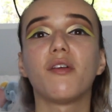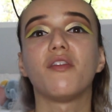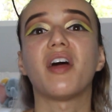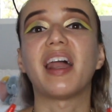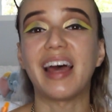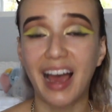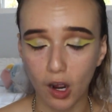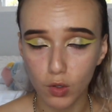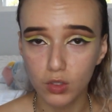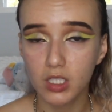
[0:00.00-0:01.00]
of that
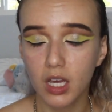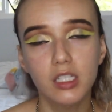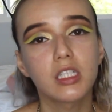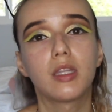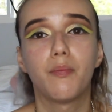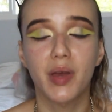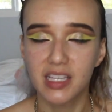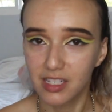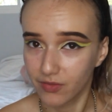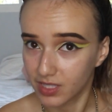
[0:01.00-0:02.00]
out to the
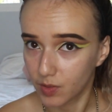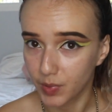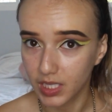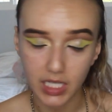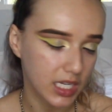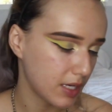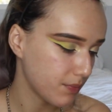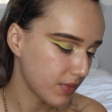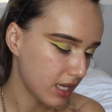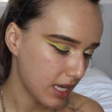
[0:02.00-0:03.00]
best of its ability.
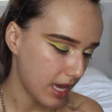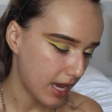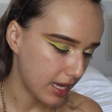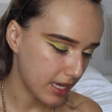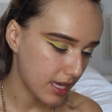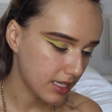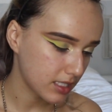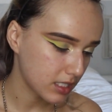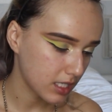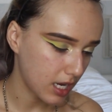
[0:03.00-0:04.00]

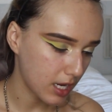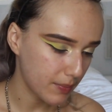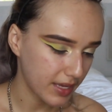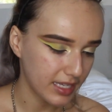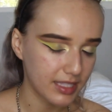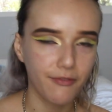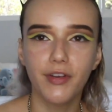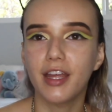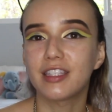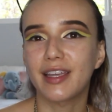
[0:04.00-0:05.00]
And
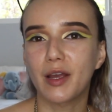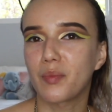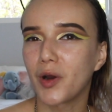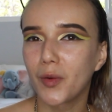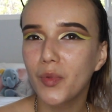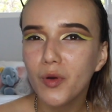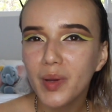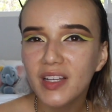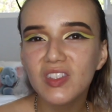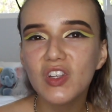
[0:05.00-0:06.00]
it's like a purple
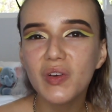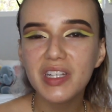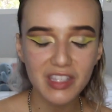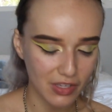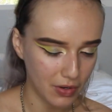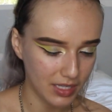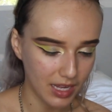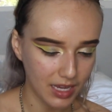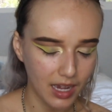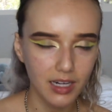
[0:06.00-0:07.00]
base to it, so it
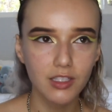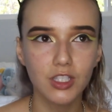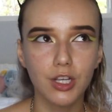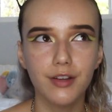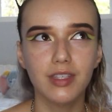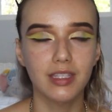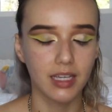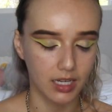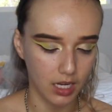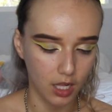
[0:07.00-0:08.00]
kind of serves as
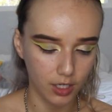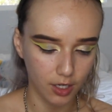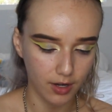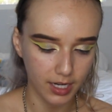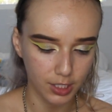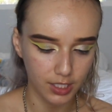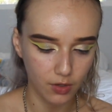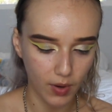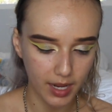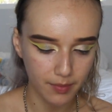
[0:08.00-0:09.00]
like a color corrector in
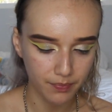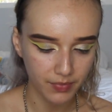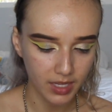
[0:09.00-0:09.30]
a way.